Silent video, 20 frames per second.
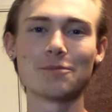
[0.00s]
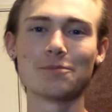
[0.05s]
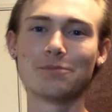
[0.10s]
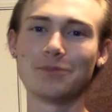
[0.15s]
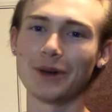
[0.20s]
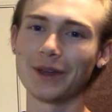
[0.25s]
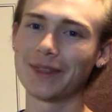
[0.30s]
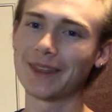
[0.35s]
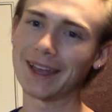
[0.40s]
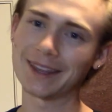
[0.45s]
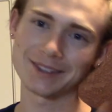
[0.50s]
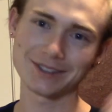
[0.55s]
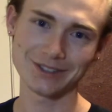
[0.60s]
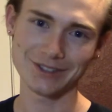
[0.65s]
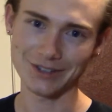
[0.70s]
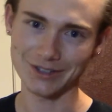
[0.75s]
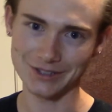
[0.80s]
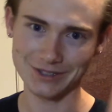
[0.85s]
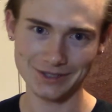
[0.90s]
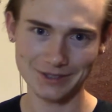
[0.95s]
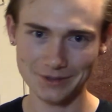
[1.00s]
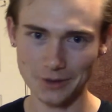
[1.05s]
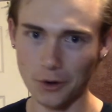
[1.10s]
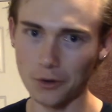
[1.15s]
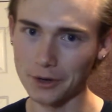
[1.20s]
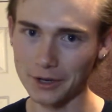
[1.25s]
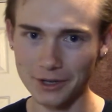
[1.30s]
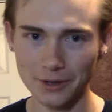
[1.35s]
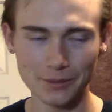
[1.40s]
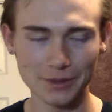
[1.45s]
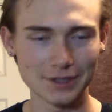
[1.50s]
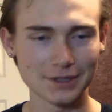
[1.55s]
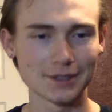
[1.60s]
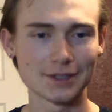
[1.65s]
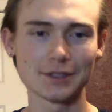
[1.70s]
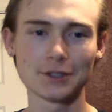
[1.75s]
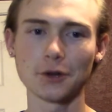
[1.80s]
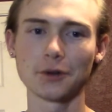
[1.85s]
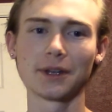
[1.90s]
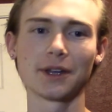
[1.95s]
but that's just owning a
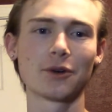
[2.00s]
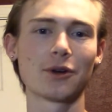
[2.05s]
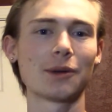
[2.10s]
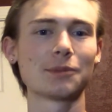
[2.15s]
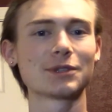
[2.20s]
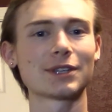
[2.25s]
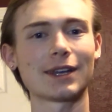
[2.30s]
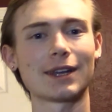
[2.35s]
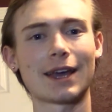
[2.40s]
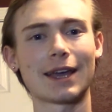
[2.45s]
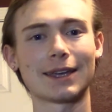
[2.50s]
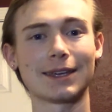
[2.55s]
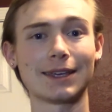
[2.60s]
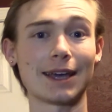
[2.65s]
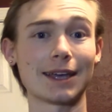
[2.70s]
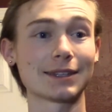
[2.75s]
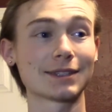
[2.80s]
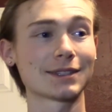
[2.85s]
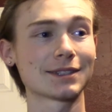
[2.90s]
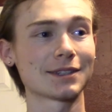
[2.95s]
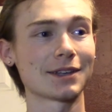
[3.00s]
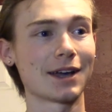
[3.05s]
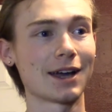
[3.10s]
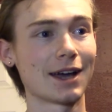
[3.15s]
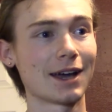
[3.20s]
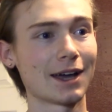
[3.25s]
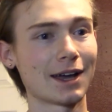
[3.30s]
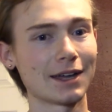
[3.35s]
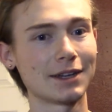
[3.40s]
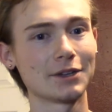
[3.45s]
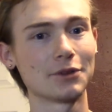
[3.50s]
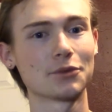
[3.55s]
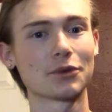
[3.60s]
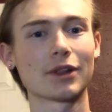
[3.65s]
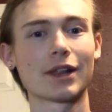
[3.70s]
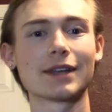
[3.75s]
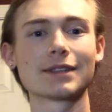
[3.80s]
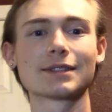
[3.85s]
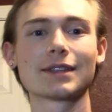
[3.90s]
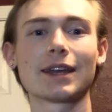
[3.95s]
business, owning a website, I guess. I didn't
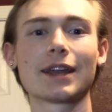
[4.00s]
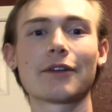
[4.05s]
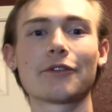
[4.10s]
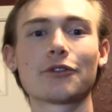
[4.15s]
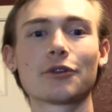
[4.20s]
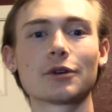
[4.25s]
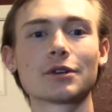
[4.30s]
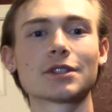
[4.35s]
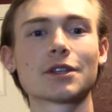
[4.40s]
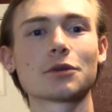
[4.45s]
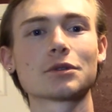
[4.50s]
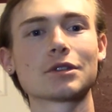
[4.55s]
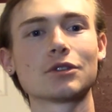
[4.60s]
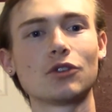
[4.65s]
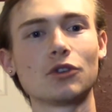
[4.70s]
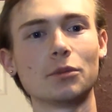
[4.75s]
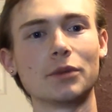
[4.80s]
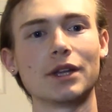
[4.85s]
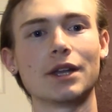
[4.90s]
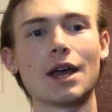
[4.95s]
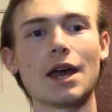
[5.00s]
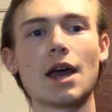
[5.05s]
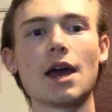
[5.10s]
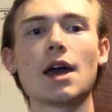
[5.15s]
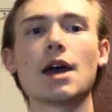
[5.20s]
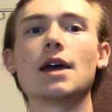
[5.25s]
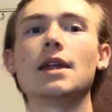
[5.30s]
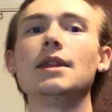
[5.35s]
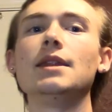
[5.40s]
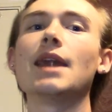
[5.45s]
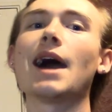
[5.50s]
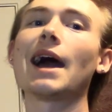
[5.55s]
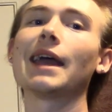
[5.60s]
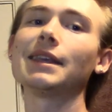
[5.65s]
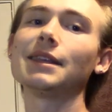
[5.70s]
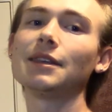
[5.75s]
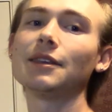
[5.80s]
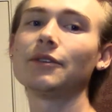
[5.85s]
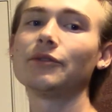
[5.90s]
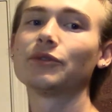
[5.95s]
realize that at first. I was a little bit
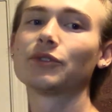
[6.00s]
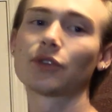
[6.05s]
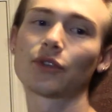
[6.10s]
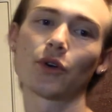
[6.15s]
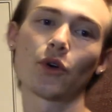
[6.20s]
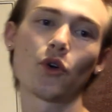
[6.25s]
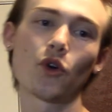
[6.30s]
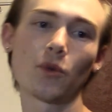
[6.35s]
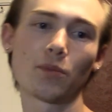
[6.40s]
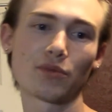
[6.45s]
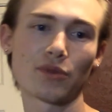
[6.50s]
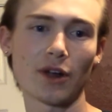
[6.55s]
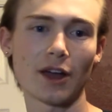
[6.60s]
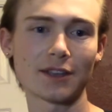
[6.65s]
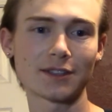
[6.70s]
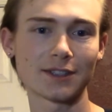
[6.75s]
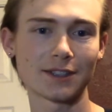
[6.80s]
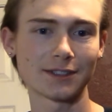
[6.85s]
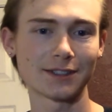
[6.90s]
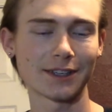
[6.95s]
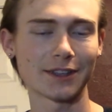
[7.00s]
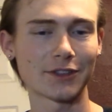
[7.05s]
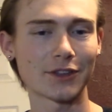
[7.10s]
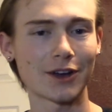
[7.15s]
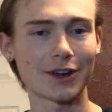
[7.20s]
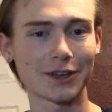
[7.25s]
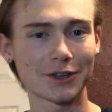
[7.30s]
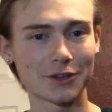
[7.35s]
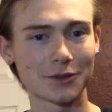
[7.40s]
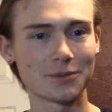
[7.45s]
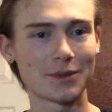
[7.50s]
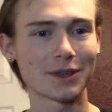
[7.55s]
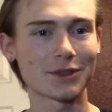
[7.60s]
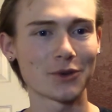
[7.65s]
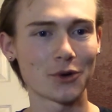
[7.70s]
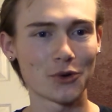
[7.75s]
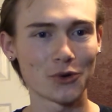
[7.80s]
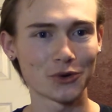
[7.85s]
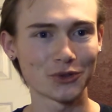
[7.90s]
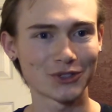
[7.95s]
naive to the whole process. I thought I could make
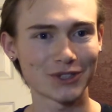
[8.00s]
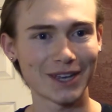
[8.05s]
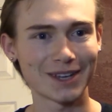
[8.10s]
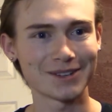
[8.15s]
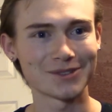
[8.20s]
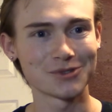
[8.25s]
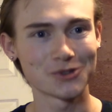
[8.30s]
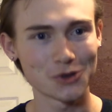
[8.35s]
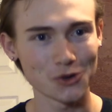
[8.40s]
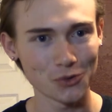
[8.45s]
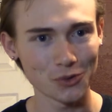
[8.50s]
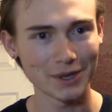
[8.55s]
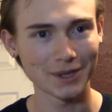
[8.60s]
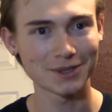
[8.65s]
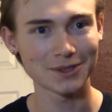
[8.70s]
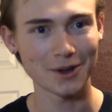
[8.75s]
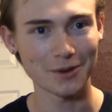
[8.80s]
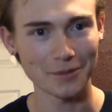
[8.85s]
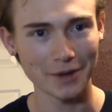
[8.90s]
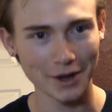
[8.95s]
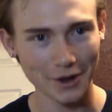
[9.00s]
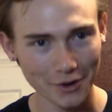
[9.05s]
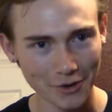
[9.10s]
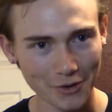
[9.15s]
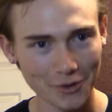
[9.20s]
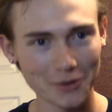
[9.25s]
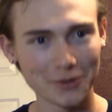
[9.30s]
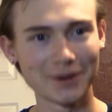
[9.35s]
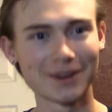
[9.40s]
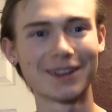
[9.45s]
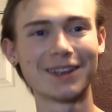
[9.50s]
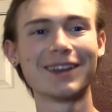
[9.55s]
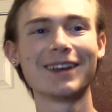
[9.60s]
the whole site in 2 weeks on my own,